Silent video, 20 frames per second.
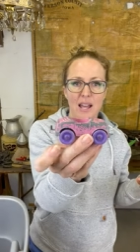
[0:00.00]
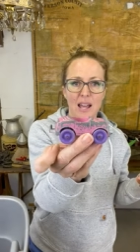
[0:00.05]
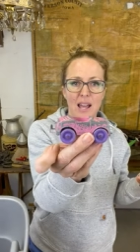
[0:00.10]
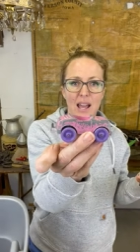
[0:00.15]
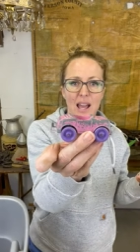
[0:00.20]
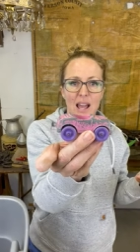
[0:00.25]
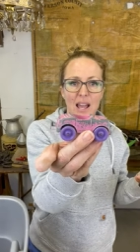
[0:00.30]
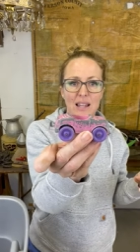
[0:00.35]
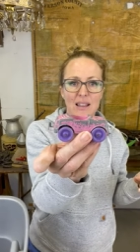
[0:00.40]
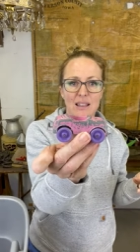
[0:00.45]

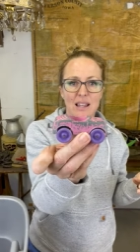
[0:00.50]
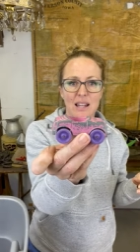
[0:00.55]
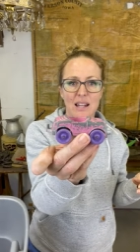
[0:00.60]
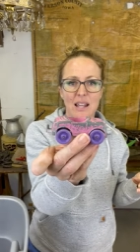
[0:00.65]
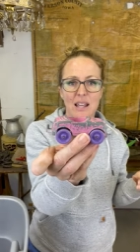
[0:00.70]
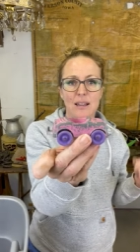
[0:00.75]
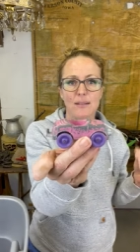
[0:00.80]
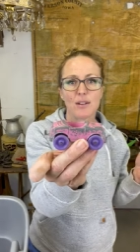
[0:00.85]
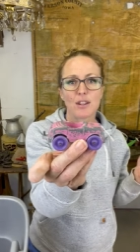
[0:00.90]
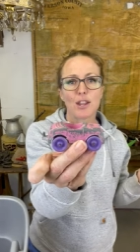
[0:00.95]
And then
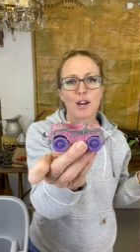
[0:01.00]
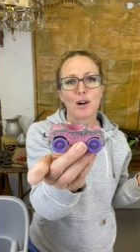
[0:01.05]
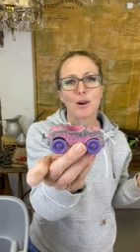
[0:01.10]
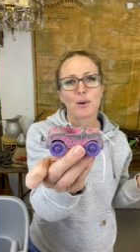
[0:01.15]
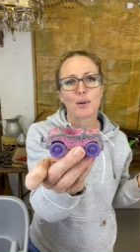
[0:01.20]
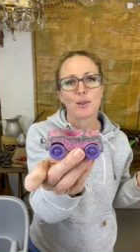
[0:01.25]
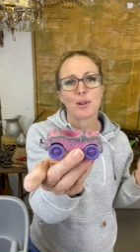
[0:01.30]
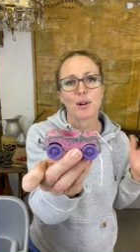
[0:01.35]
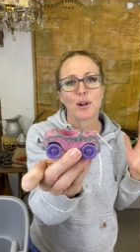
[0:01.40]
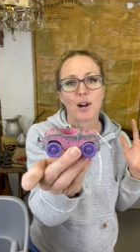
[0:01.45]
even
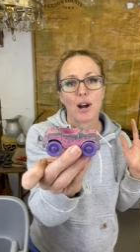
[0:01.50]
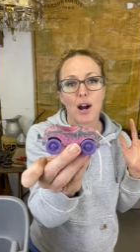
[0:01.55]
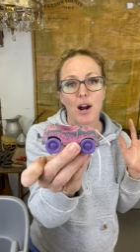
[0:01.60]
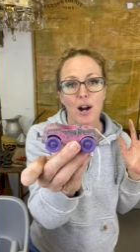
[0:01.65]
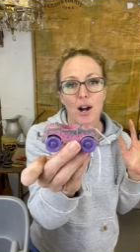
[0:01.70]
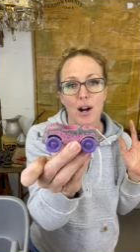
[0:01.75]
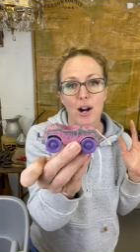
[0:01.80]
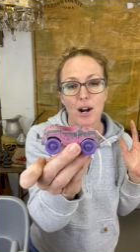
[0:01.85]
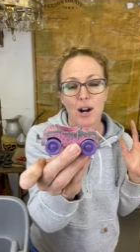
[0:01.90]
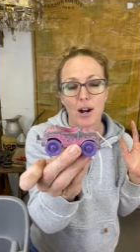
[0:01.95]
though there
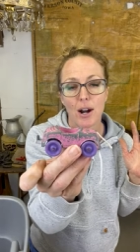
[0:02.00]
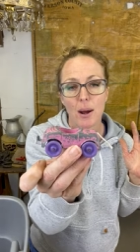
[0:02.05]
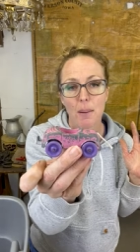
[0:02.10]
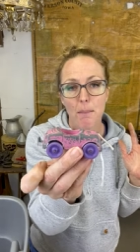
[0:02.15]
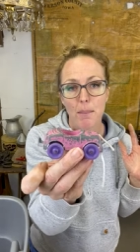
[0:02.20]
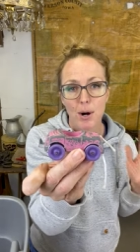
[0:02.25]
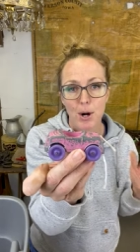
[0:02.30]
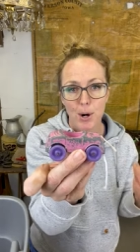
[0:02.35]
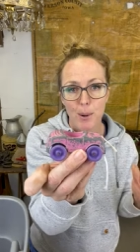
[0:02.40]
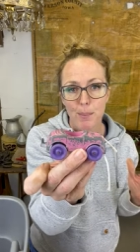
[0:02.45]
are
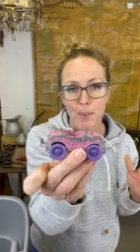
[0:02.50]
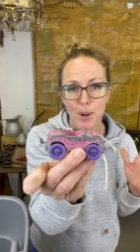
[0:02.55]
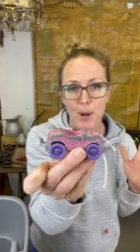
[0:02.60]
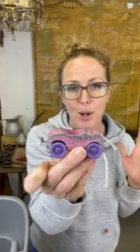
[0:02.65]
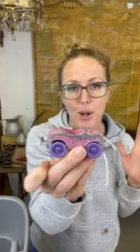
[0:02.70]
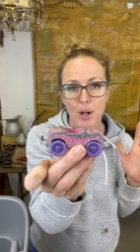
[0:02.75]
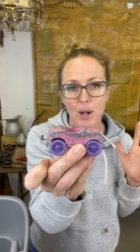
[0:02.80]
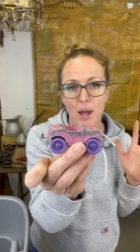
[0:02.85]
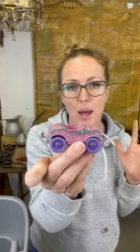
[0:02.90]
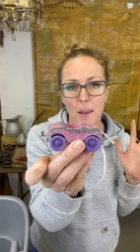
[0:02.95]

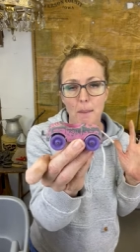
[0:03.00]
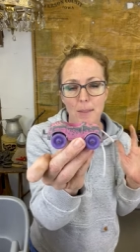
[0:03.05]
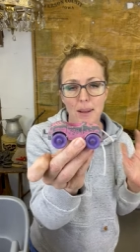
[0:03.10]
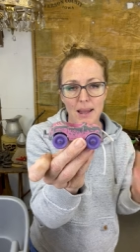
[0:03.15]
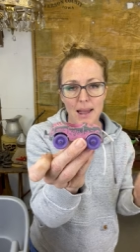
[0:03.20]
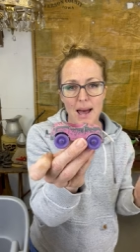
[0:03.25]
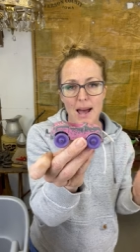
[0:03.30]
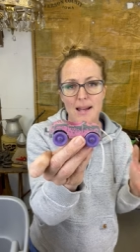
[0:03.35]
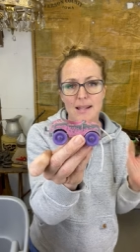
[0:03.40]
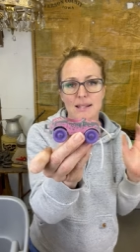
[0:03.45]
purple
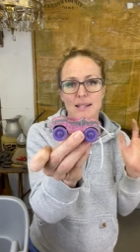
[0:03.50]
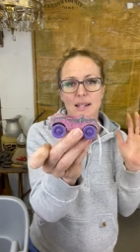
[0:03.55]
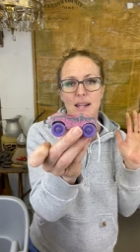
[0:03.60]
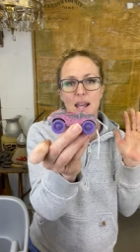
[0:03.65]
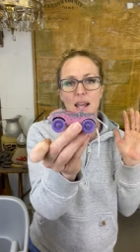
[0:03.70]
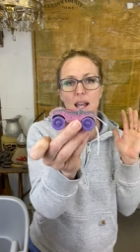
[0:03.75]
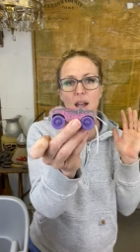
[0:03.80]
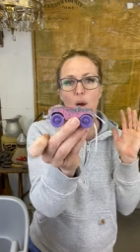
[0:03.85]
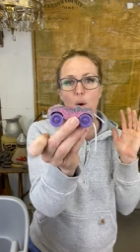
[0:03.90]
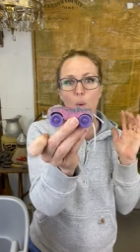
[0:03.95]

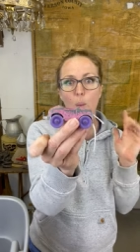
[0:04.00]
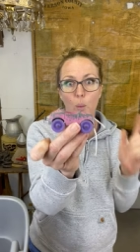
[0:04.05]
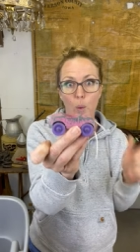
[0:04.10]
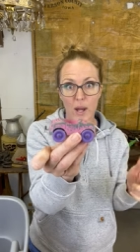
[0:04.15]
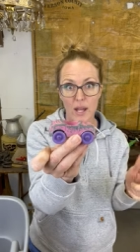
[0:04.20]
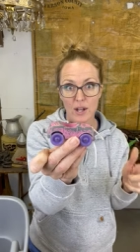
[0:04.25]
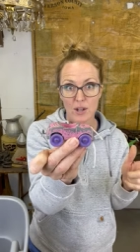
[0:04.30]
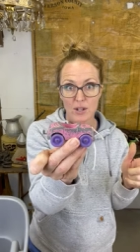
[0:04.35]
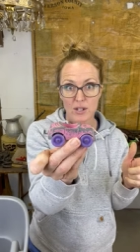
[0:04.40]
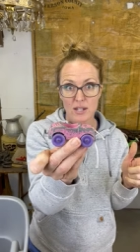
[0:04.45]
plastic
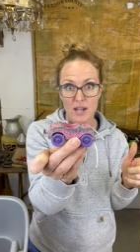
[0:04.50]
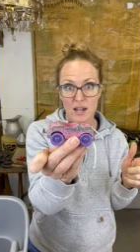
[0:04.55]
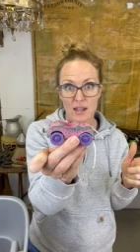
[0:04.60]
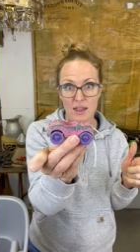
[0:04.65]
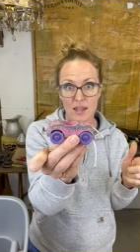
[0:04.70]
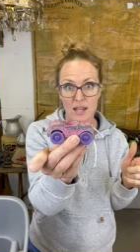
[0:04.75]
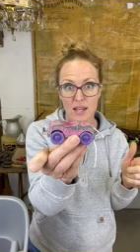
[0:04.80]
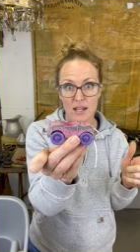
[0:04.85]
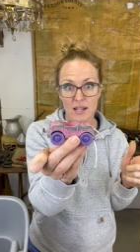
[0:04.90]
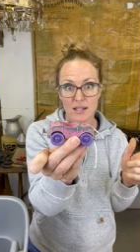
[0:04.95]
wheels on
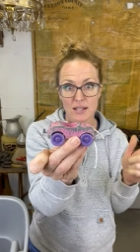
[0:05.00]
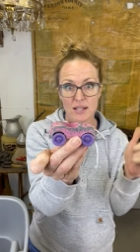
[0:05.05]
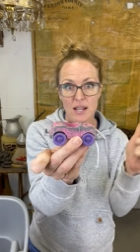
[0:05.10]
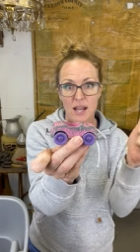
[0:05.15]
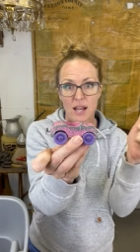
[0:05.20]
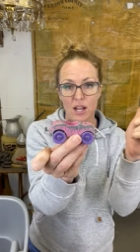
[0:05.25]
this,